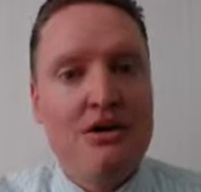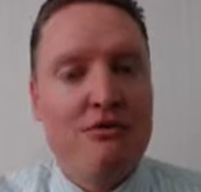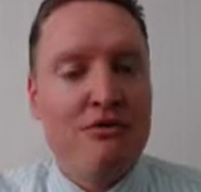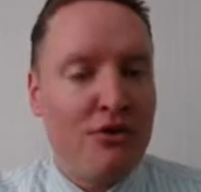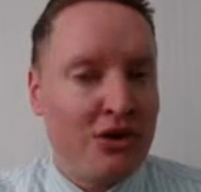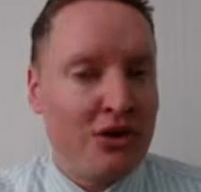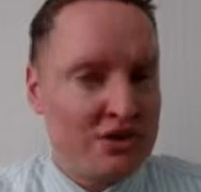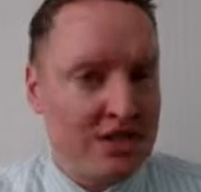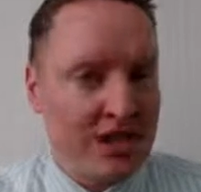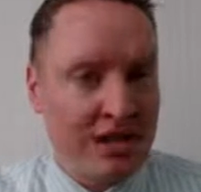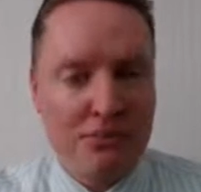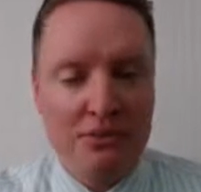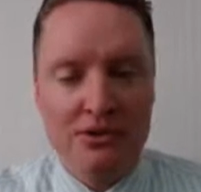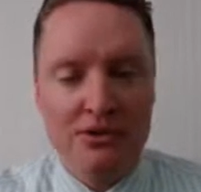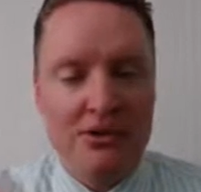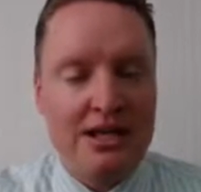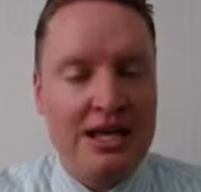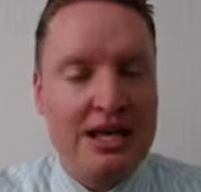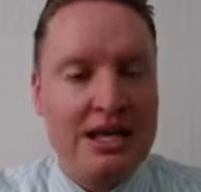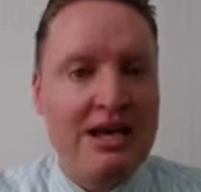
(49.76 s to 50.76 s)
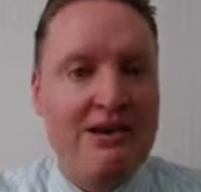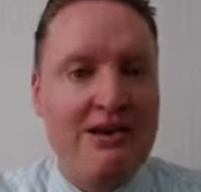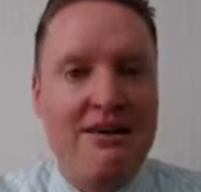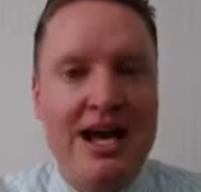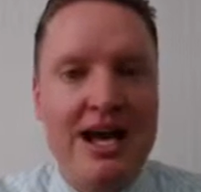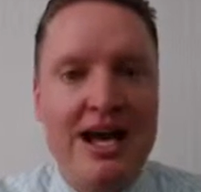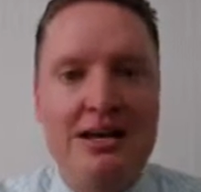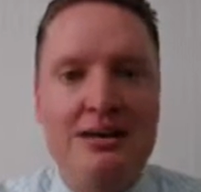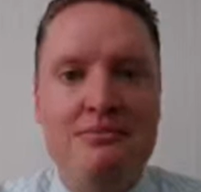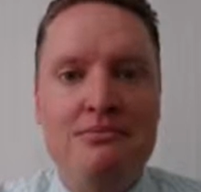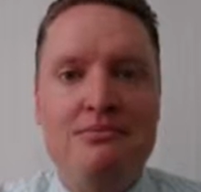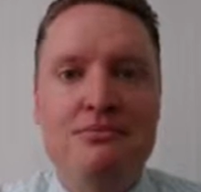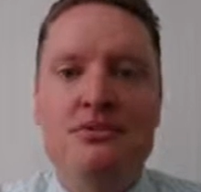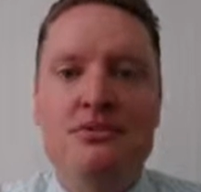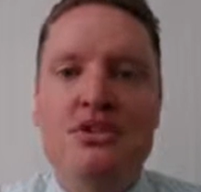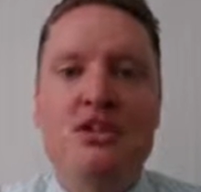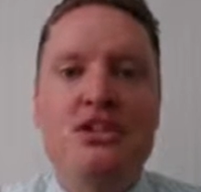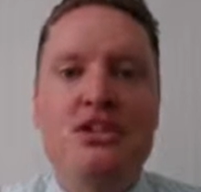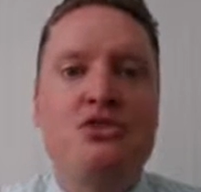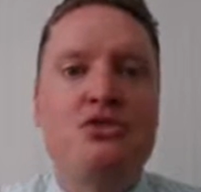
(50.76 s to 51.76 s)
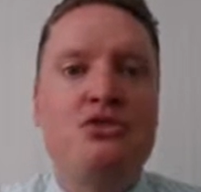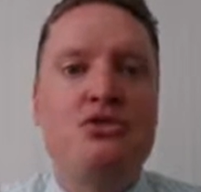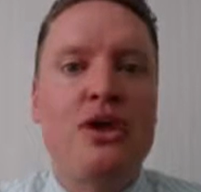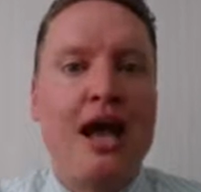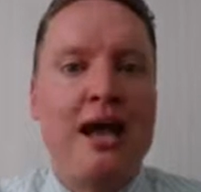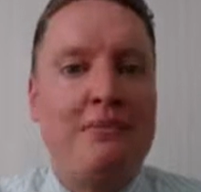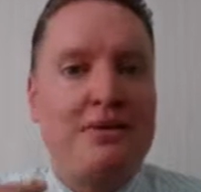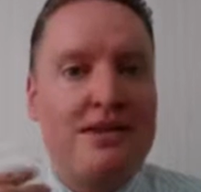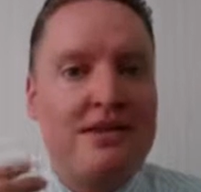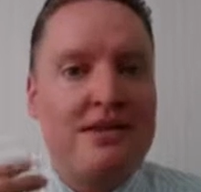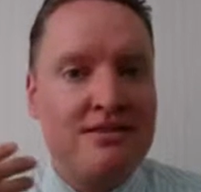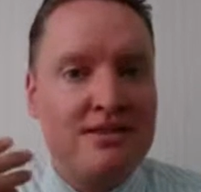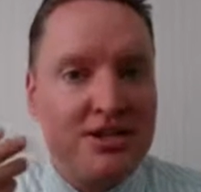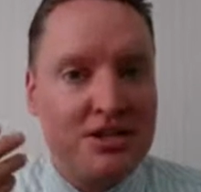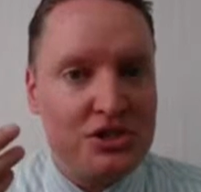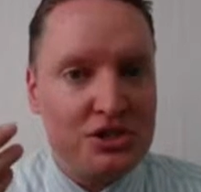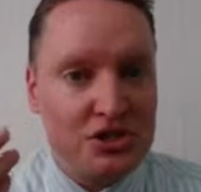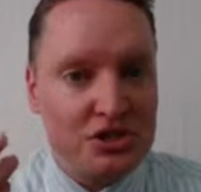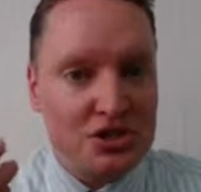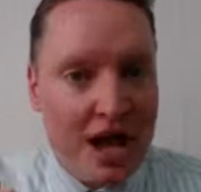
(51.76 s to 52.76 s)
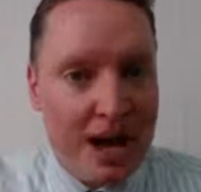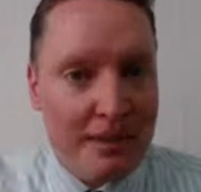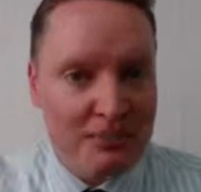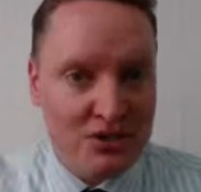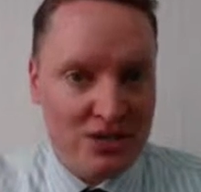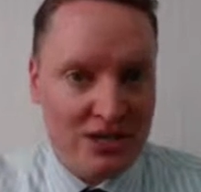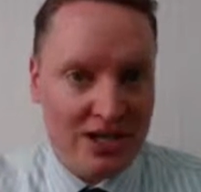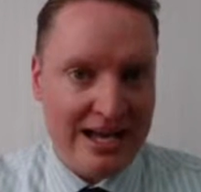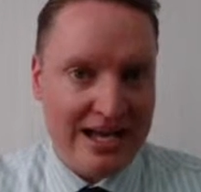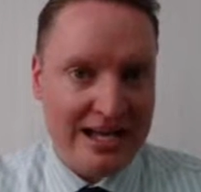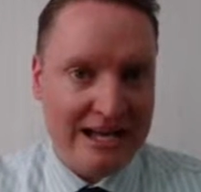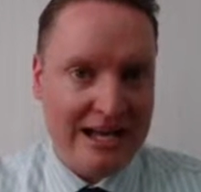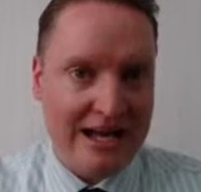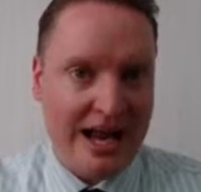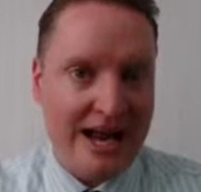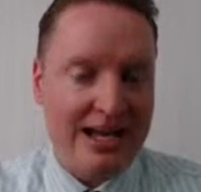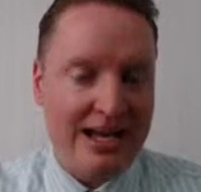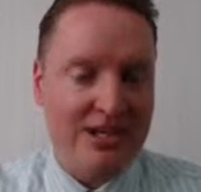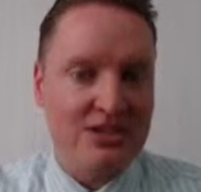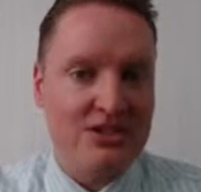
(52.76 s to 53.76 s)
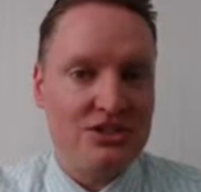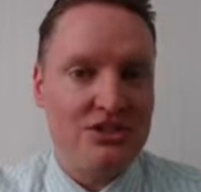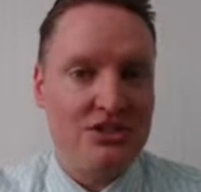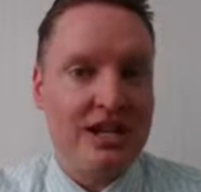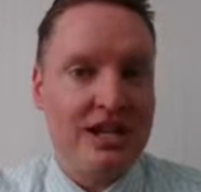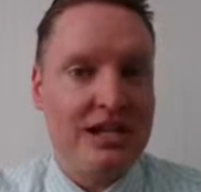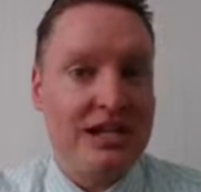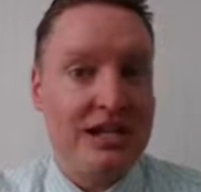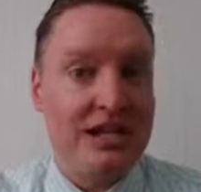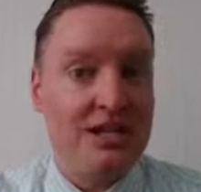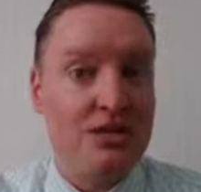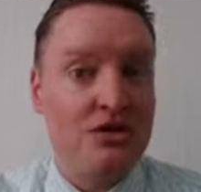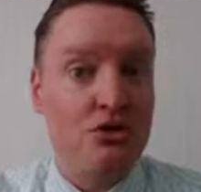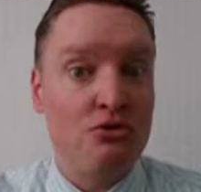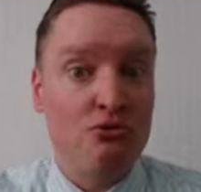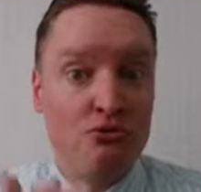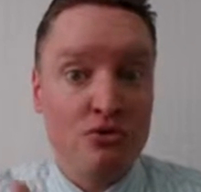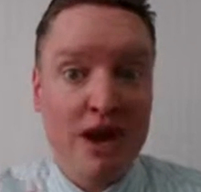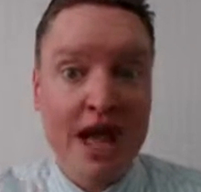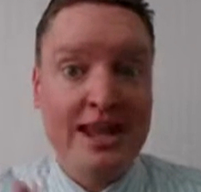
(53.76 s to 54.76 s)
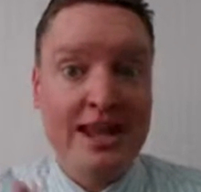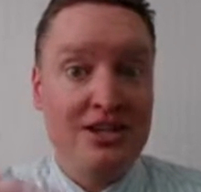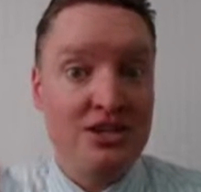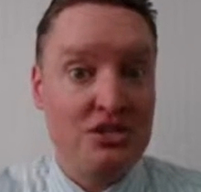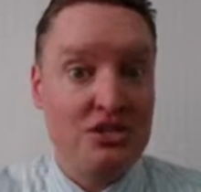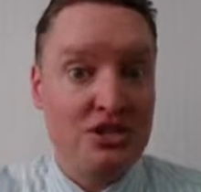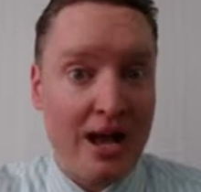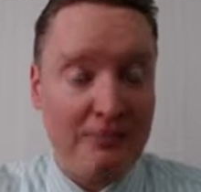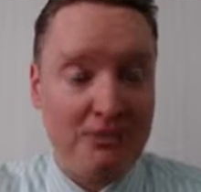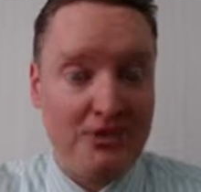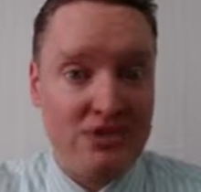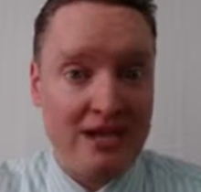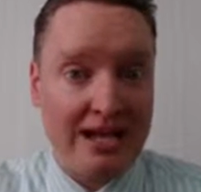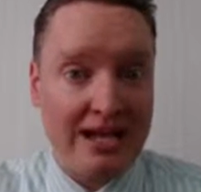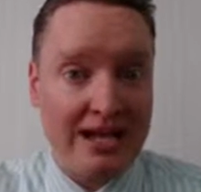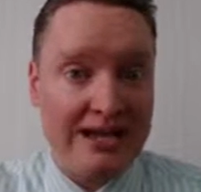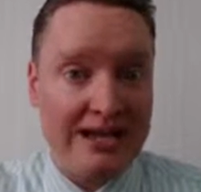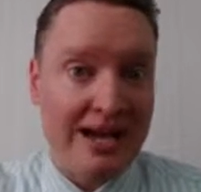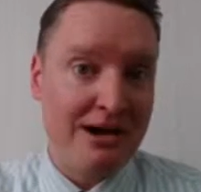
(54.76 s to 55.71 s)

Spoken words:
For example, if I am describing this stop sign, I can say it's a red stop sign.